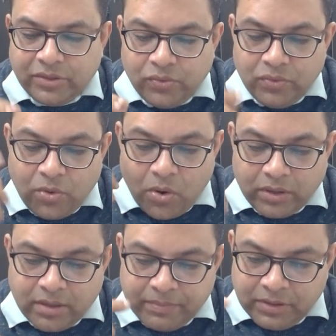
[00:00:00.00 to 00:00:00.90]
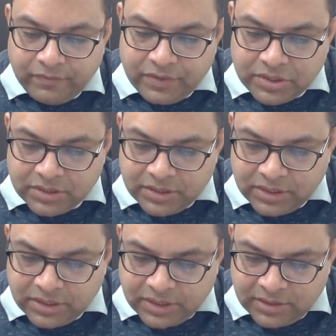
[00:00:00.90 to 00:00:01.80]
They don't caught up in the features
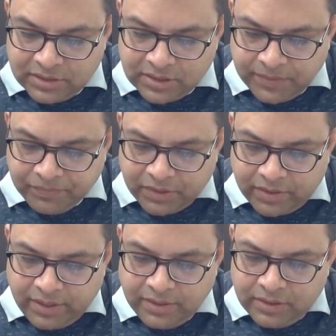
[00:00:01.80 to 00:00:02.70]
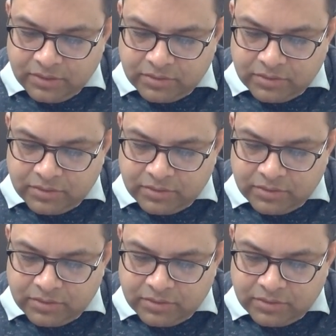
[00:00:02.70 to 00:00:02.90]
and details, right?